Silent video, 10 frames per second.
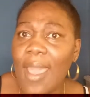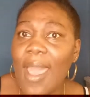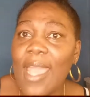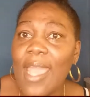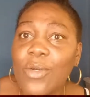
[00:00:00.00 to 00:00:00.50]
I
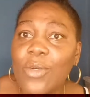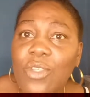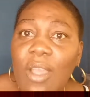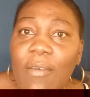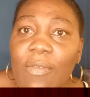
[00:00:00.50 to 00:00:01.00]
know you
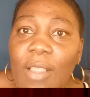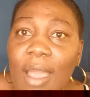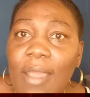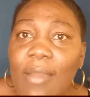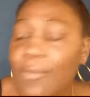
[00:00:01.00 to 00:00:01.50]
have
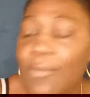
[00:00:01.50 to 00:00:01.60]
life.